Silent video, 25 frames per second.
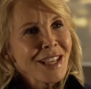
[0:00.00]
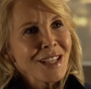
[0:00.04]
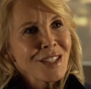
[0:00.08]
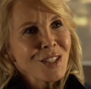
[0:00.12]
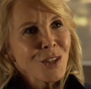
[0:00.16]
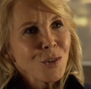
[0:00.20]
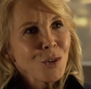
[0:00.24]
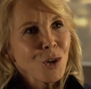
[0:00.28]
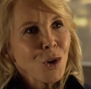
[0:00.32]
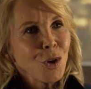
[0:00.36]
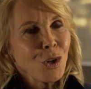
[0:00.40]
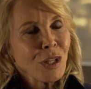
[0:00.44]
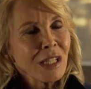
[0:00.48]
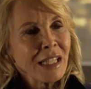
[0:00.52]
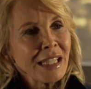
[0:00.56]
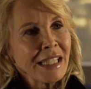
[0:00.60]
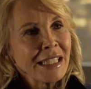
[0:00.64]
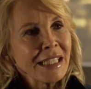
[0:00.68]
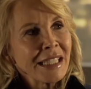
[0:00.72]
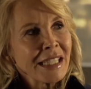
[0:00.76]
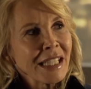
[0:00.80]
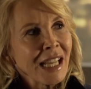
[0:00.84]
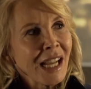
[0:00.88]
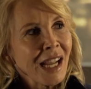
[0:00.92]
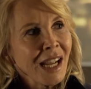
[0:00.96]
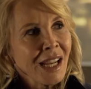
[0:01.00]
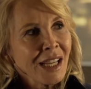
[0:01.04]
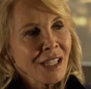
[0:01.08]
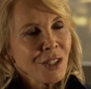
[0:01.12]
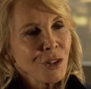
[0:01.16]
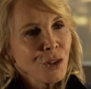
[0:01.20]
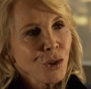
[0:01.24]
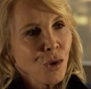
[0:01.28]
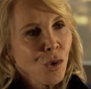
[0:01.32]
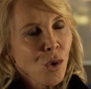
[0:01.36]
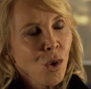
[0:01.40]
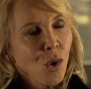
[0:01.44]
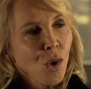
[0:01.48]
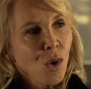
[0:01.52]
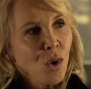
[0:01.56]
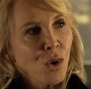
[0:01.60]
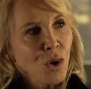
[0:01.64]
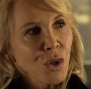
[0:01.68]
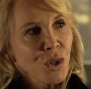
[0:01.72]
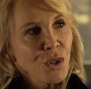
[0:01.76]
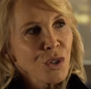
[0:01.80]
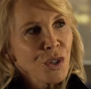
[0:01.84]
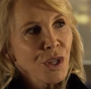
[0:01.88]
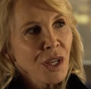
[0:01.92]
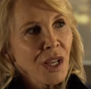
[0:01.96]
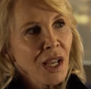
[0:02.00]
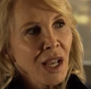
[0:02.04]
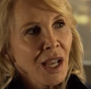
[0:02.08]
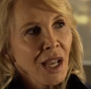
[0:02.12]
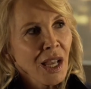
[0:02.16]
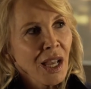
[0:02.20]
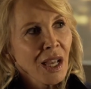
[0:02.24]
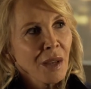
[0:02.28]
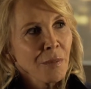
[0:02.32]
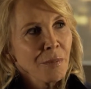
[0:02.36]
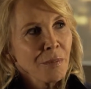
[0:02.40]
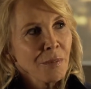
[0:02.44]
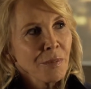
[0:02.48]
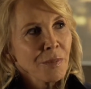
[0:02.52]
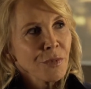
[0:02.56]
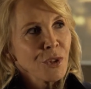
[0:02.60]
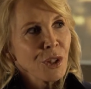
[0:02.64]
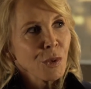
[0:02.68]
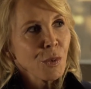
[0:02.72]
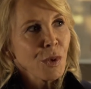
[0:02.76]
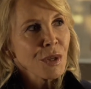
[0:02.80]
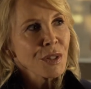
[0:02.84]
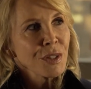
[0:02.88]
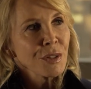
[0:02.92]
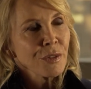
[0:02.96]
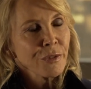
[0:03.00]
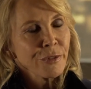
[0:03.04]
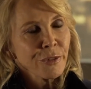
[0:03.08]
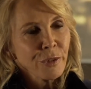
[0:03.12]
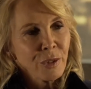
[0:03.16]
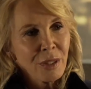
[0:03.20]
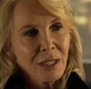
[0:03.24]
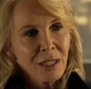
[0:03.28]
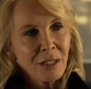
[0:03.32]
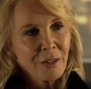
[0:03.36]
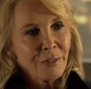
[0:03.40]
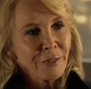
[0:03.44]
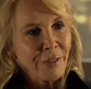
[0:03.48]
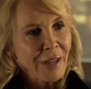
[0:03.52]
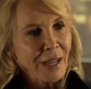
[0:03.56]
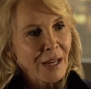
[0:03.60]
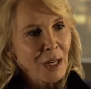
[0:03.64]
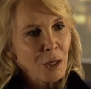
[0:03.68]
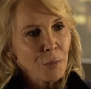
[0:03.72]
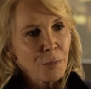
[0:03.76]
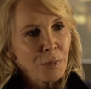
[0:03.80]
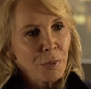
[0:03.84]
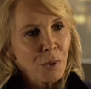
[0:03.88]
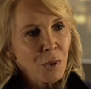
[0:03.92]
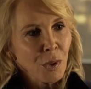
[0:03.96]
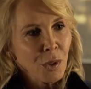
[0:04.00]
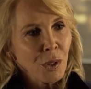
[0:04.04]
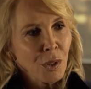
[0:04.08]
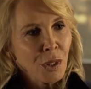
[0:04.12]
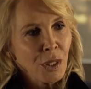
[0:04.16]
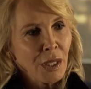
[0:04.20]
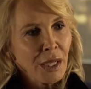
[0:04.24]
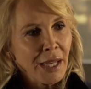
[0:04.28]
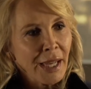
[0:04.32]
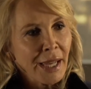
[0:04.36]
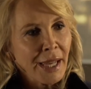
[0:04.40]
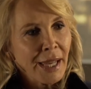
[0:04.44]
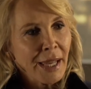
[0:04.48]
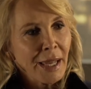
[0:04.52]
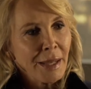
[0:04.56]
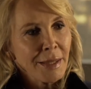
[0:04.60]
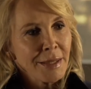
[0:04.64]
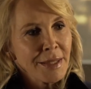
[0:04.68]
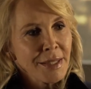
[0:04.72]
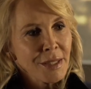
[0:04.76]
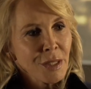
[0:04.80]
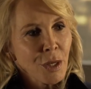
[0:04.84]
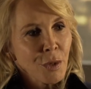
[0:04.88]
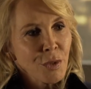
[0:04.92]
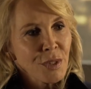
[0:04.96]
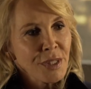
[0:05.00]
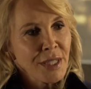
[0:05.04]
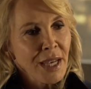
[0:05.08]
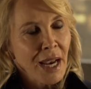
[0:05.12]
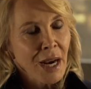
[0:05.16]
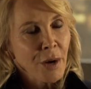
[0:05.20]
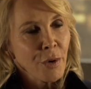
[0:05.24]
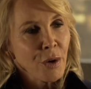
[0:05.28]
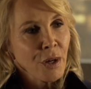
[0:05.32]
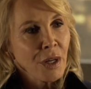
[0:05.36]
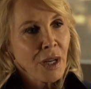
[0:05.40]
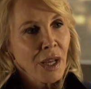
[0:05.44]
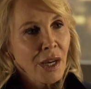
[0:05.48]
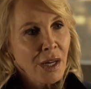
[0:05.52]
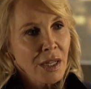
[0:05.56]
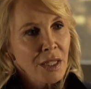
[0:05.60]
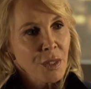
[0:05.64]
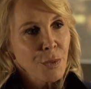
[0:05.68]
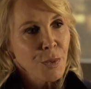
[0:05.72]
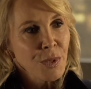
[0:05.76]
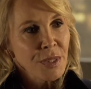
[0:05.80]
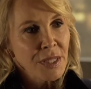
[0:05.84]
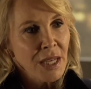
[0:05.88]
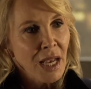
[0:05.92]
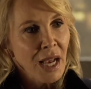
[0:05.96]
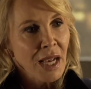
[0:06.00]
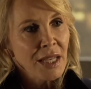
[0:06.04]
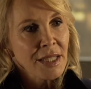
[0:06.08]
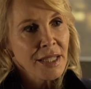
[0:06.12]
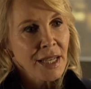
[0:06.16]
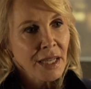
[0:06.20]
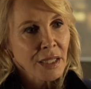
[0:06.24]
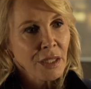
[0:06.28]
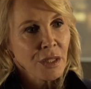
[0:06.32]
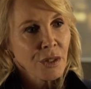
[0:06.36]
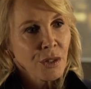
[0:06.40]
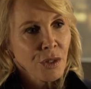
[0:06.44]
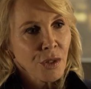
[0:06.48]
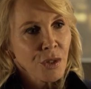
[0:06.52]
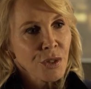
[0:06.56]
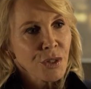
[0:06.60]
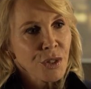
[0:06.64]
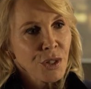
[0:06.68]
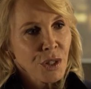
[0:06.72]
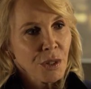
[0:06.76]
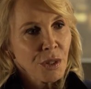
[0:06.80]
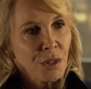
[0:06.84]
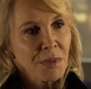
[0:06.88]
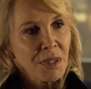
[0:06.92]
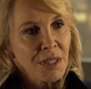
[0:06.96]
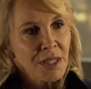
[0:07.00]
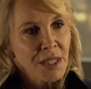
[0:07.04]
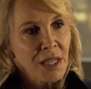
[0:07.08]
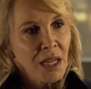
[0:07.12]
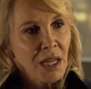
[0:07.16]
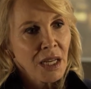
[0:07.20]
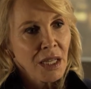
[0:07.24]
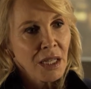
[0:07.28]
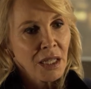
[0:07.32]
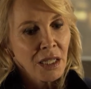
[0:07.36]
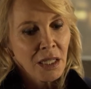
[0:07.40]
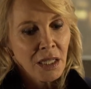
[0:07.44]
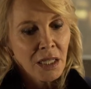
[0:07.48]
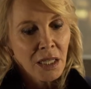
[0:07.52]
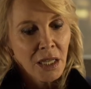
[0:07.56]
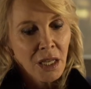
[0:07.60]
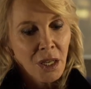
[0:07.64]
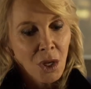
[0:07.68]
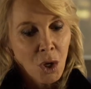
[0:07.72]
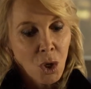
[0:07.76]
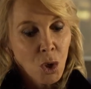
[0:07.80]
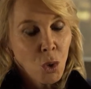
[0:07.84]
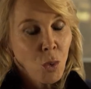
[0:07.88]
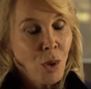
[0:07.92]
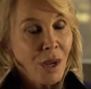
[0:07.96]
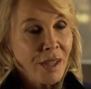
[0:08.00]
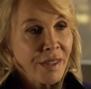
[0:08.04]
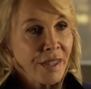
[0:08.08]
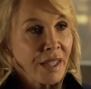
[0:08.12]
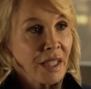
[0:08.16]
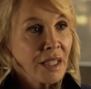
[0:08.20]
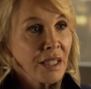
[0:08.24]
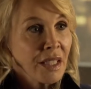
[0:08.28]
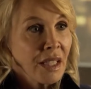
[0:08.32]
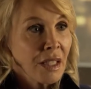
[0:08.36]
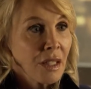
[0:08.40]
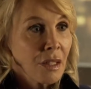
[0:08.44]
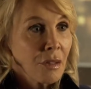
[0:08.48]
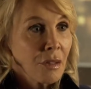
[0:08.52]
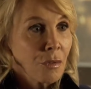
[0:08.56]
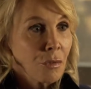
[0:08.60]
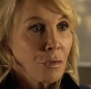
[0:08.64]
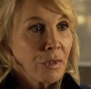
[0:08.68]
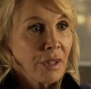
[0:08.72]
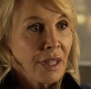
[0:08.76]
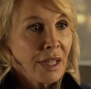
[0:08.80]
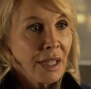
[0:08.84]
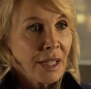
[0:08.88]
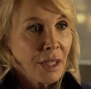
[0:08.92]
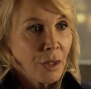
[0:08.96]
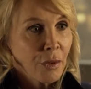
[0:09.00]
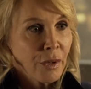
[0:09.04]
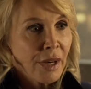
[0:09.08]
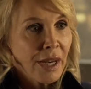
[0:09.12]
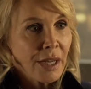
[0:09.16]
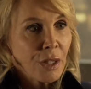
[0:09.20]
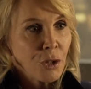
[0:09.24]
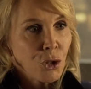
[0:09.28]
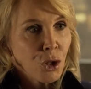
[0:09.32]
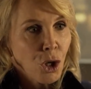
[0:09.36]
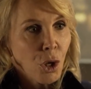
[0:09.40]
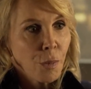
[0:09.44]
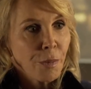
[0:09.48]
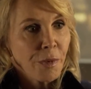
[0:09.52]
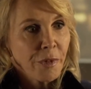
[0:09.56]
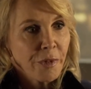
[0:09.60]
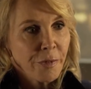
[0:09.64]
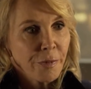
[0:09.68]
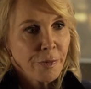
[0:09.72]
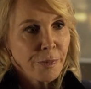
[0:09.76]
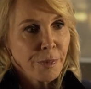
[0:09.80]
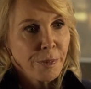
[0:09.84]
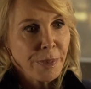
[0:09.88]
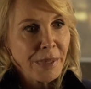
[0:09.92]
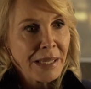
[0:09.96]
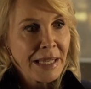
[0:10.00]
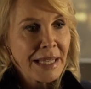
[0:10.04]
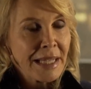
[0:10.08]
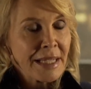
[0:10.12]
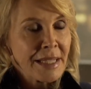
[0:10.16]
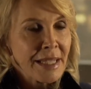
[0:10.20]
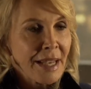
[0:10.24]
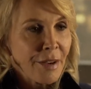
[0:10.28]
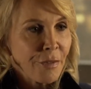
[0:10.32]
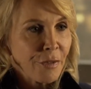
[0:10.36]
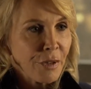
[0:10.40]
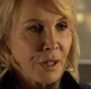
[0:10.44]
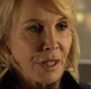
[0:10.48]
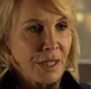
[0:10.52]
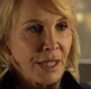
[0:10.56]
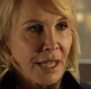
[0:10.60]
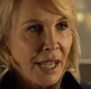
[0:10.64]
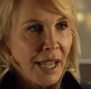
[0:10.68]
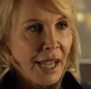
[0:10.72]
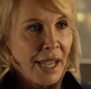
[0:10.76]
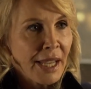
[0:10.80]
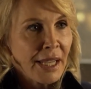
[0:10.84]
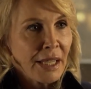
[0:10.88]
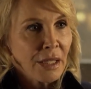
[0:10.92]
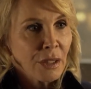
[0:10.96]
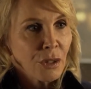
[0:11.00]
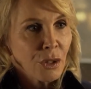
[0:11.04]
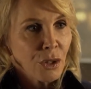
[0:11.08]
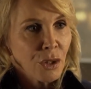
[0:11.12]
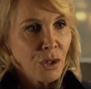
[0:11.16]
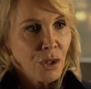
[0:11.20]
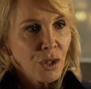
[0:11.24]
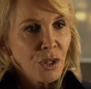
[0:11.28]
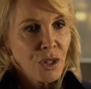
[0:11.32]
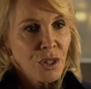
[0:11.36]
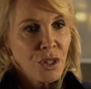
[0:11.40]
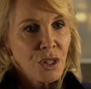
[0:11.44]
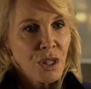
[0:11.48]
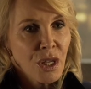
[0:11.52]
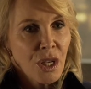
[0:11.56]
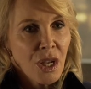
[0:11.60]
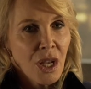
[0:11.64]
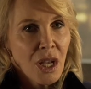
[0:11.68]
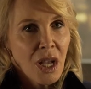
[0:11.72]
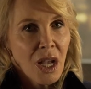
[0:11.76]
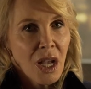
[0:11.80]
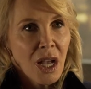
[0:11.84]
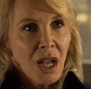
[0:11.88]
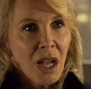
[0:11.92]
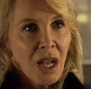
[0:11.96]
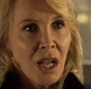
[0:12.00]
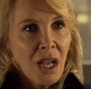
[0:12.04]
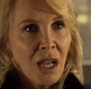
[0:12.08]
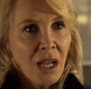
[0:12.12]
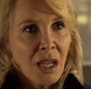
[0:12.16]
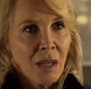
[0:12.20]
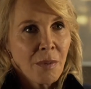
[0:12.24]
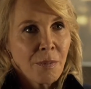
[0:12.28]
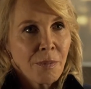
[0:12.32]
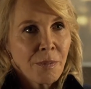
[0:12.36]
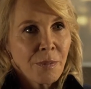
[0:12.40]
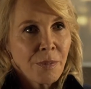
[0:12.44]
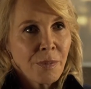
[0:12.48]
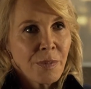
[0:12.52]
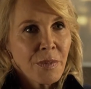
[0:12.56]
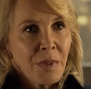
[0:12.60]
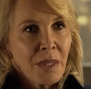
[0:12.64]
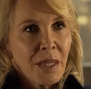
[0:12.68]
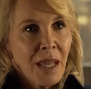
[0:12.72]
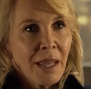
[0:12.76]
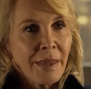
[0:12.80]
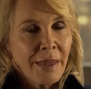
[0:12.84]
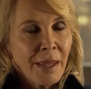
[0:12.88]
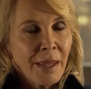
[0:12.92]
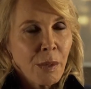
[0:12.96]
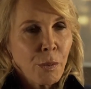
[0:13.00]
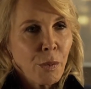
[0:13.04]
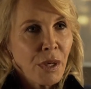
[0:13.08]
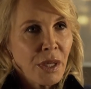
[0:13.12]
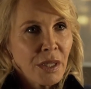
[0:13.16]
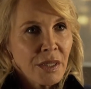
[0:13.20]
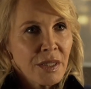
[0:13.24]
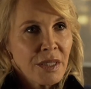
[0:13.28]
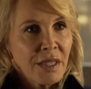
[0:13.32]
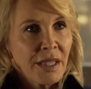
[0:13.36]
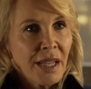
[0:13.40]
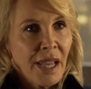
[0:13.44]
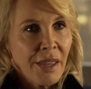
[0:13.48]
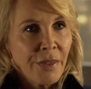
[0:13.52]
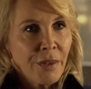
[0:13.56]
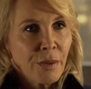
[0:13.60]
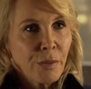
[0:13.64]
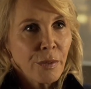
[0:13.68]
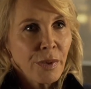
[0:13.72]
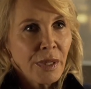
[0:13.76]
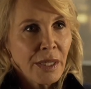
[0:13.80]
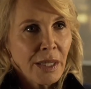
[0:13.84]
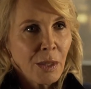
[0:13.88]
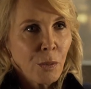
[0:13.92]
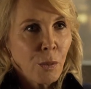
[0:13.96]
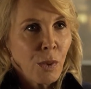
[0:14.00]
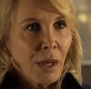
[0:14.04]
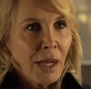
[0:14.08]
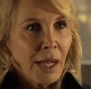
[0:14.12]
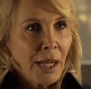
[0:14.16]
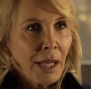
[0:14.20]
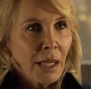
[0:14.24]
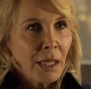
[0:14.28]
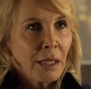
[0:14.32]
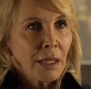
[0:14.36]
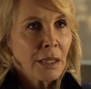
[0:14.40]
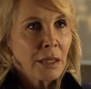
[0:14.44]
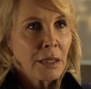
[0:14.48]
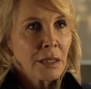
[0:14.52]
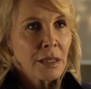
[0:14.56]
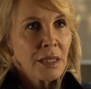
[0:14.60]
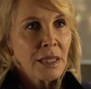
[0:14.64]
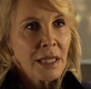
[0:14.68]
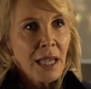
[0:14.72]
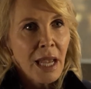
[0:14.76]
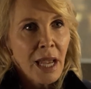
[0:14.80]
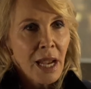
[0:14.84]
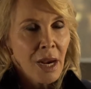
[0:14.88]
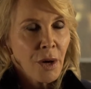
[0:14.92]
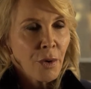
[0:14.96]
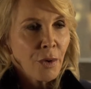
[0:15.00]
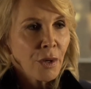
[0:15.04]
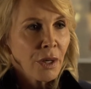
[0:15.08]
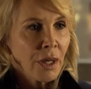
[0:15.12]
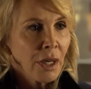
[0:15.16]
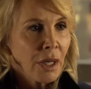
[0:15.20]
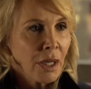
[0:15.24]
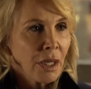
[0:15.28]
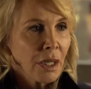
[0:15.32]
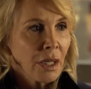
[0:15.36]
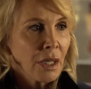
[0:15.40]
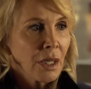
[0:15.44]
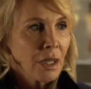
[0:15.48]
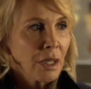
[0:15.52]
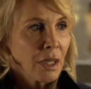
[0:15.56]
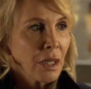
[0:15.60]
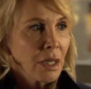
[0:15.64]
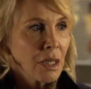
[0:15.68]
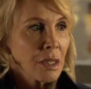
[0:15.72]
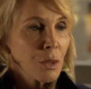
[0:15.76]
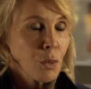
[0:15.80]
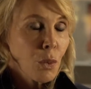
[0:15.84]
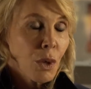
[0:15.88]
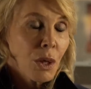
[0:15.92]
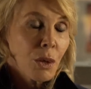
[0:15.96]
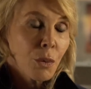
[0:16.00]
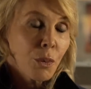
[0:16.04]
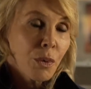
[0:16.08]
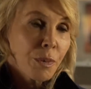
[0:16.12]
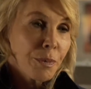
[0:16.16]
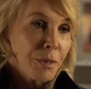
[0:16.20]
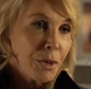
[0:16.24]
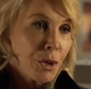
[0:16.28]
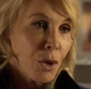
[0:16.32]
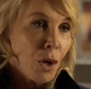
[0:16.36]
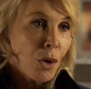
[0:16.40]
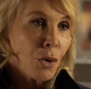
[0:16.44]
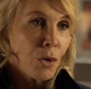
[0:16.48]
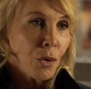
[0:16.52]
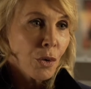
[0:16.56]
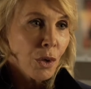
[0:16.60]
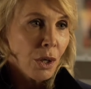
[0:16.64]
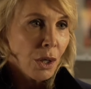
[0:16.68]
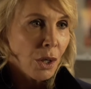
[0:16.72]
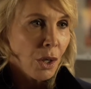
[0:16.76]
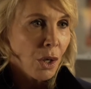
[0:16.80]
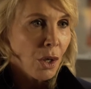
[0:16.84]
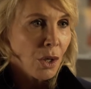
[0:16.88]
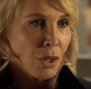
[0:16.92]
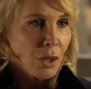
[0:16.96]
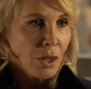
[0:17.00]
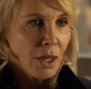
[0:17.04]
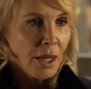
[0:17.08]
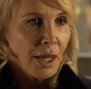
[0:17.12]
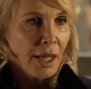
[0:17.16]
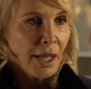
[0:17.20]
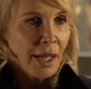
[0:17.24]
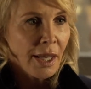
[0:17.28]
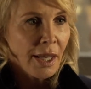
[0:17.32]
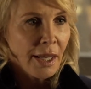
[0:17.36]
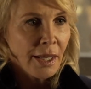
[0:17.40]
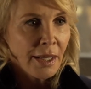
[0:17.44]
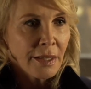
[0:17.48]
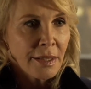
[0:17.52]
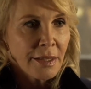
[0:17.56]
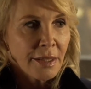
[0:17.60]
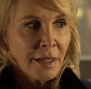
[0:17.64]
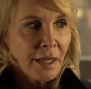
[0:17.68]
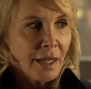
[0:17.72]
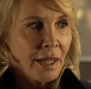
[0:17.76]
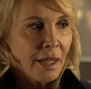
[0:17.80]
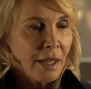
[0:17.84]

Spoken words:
So Colleen and I talked, she wasn't fully available, and so Sarah Lux was our second costume designer, who I think did a really great job of Billy's everyday looks, and they worked together really well. And Sarah has worked with Madonna a lot, and